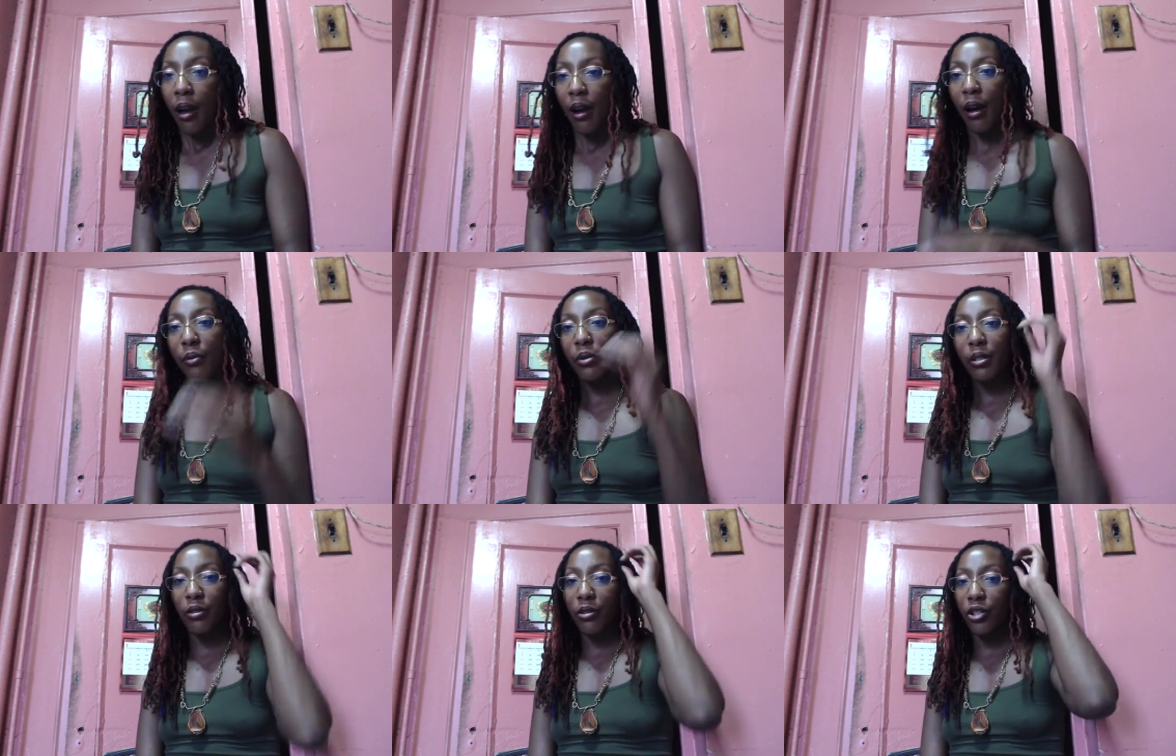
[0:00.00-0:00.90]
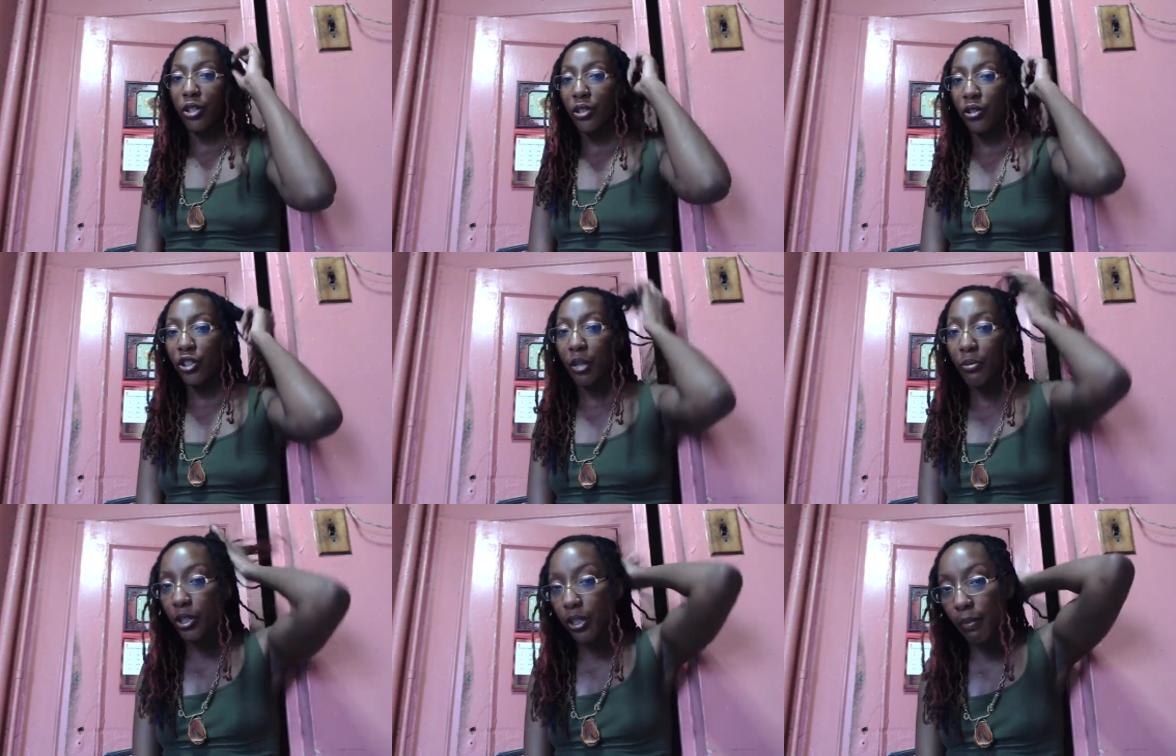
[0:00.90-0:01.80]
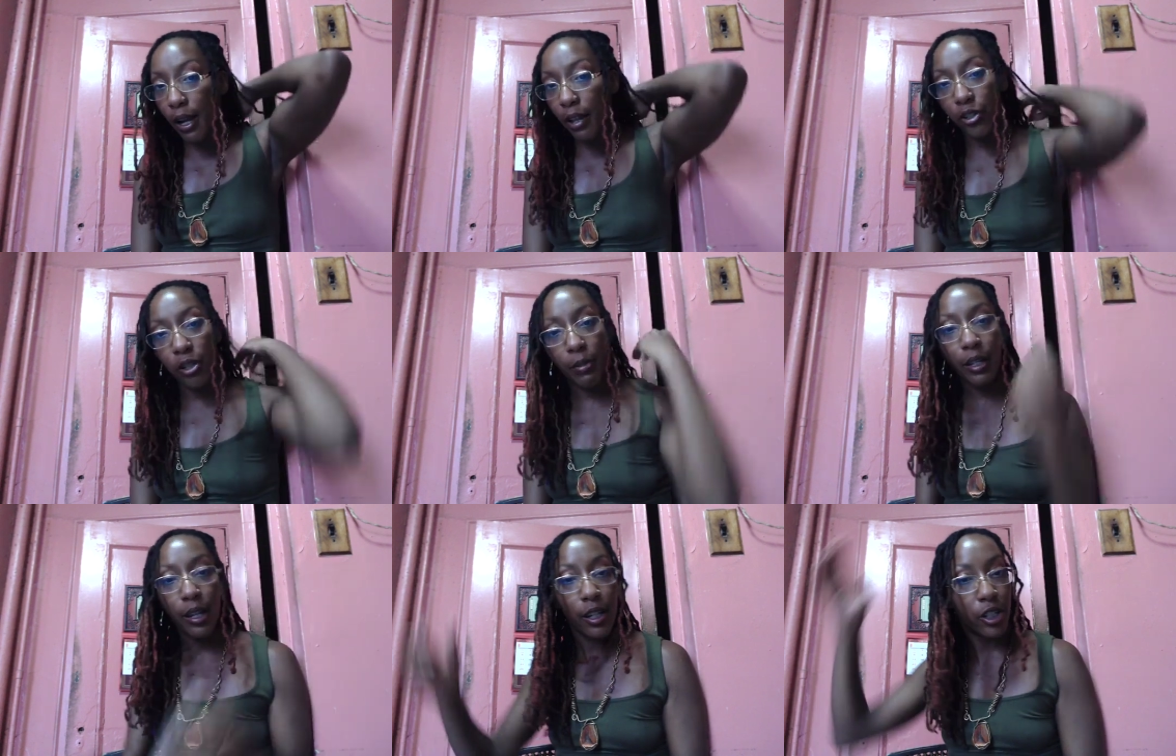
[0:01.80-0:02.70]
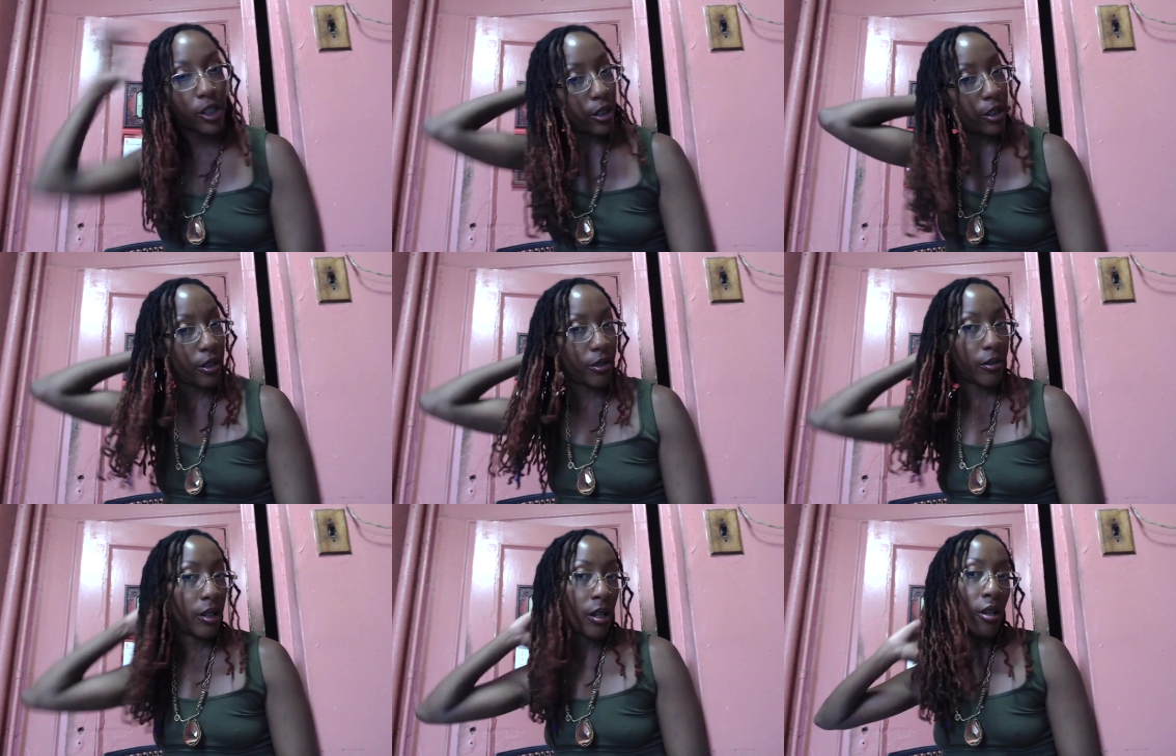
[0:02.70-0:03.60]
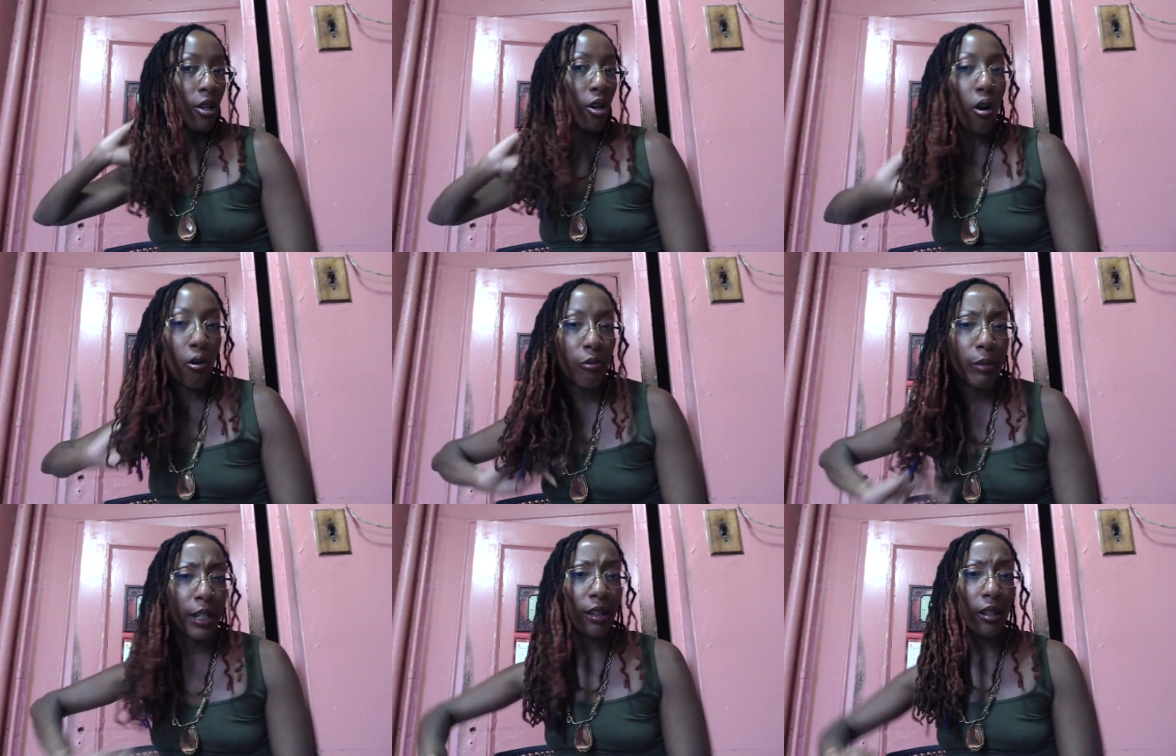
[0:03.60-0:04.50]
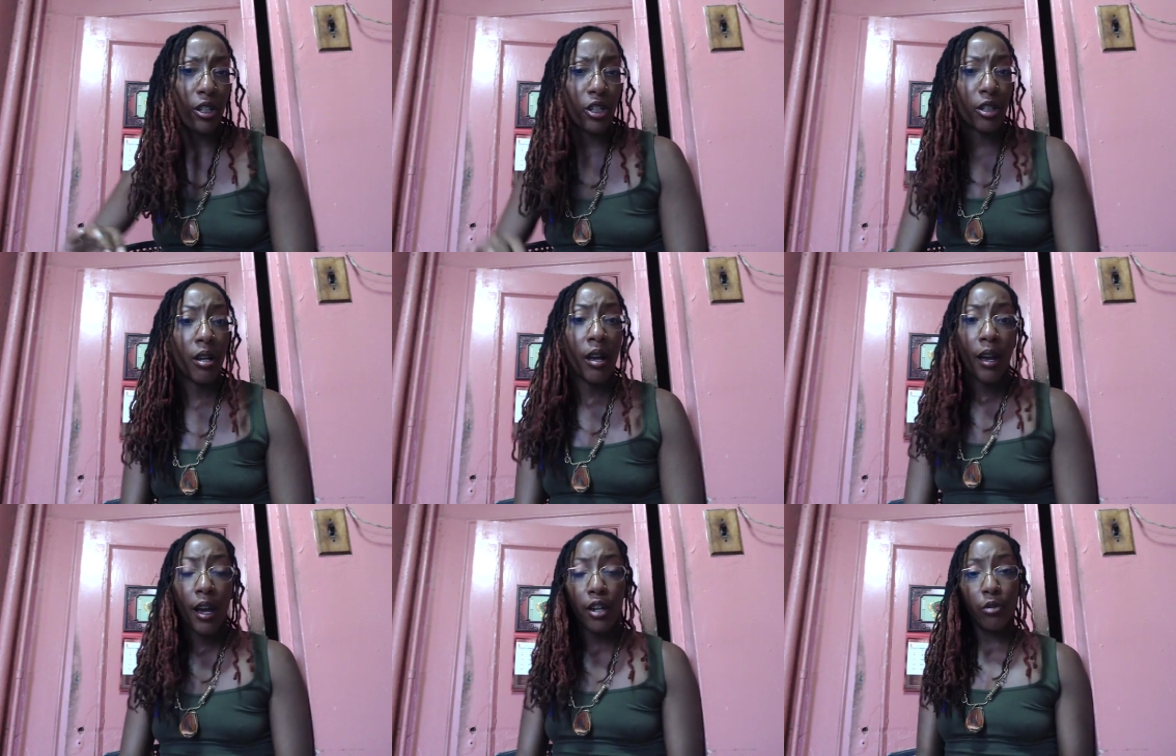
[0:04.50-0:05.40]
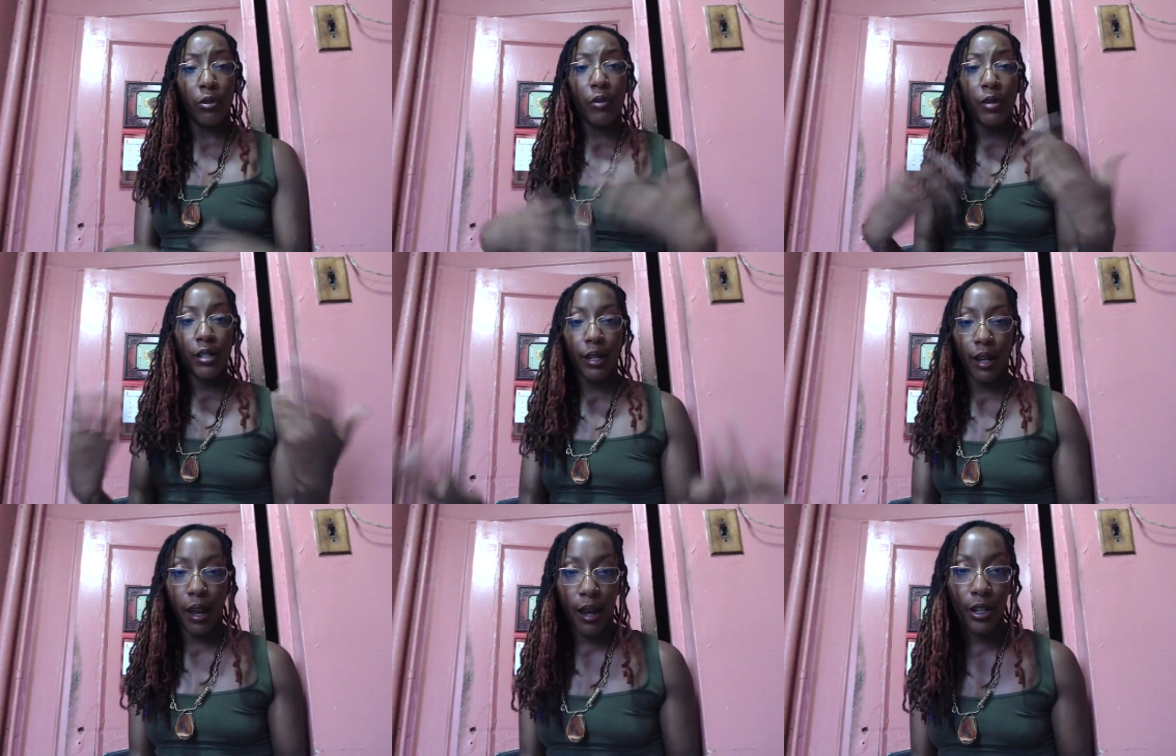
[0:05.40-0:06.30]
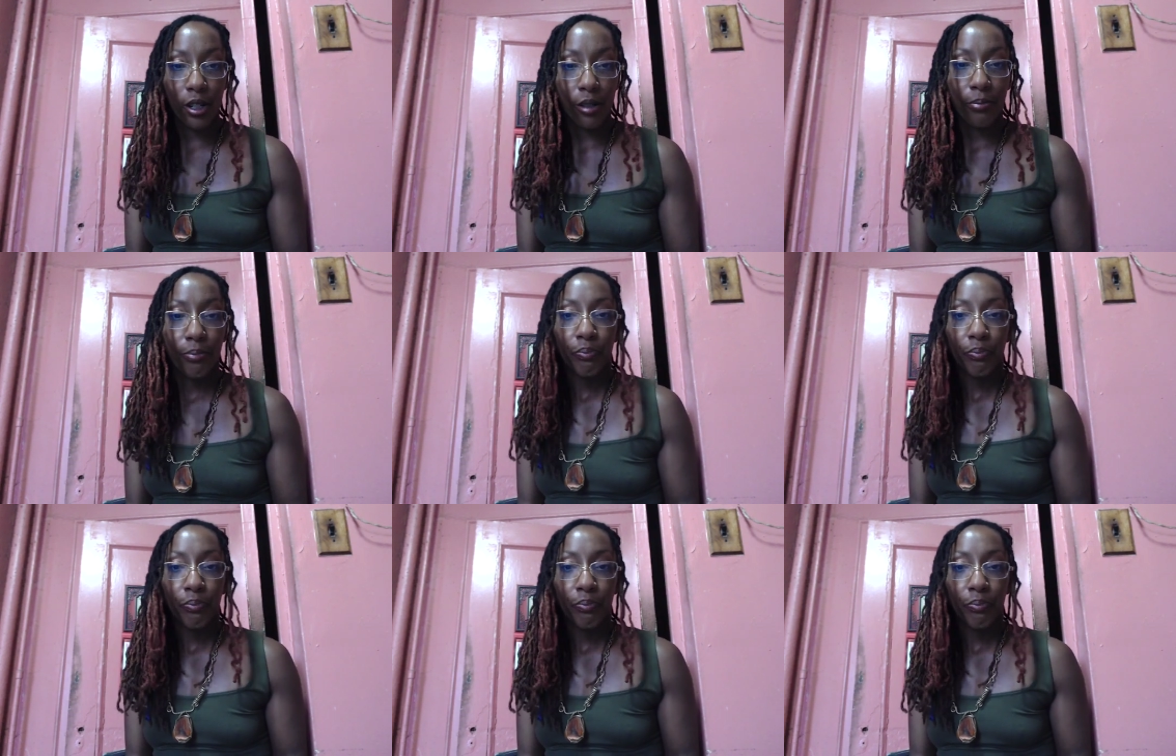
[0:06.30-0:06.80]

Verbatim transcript: I wouldn't just jump to some allergy medication or cold medication, and you really want to take action